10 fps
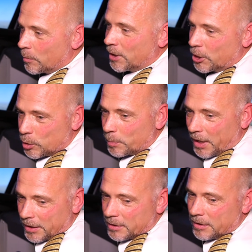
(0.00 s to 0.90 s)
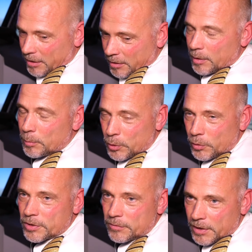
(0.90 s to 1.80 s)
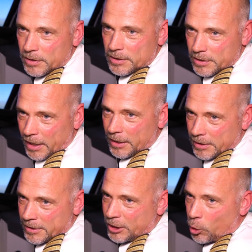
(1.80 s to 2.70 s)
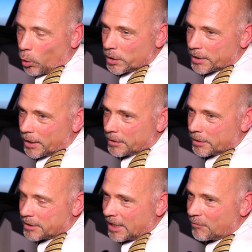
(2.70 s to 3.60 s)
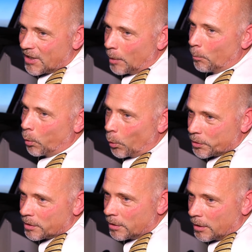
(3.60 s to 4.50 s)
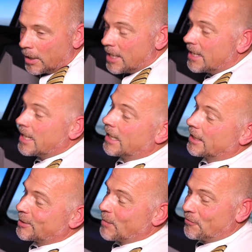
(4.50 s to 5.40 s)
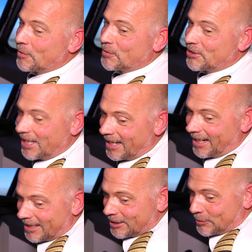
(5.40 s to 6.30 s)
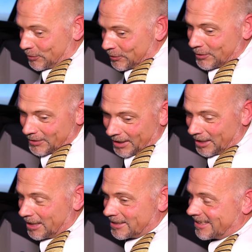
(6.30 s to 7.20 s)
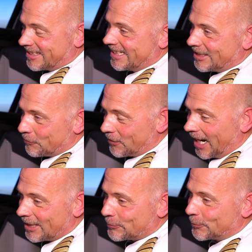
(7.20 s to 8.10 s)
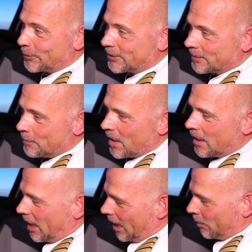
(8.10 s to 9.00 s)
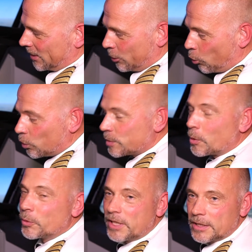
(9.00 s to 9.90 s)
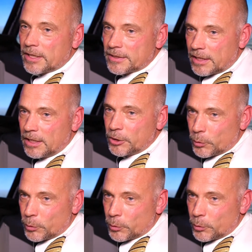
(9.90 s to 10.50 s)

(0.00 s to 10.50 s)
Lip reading: And when we speak to them, we use this ATC call sign. We enter it into the FMS, the flight management system on the ground. They in fact correspond with each other.